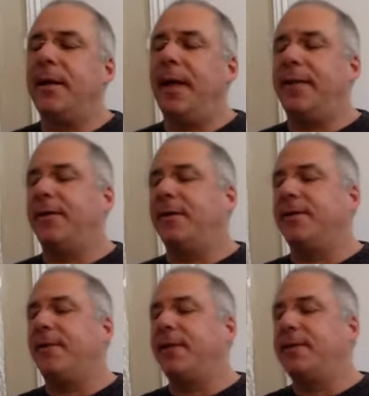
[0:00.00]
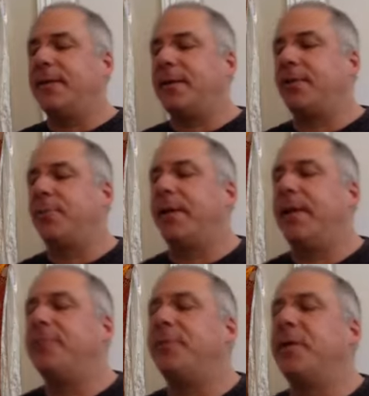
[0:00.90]
And they're in divine sexual
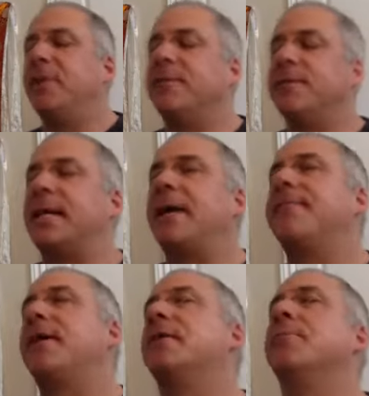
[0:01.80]
embrace, beautiful sapphire